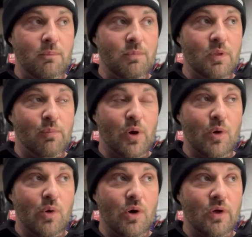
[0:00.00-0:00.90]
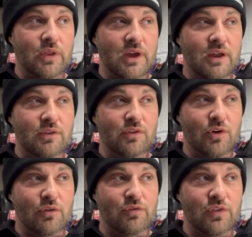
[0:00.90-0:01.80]
bolt on the end
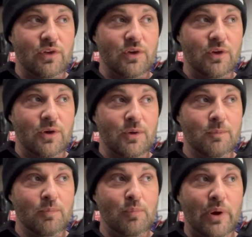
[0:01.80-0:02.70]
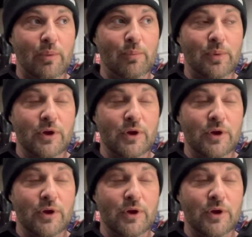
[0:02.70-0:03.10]
of the pump,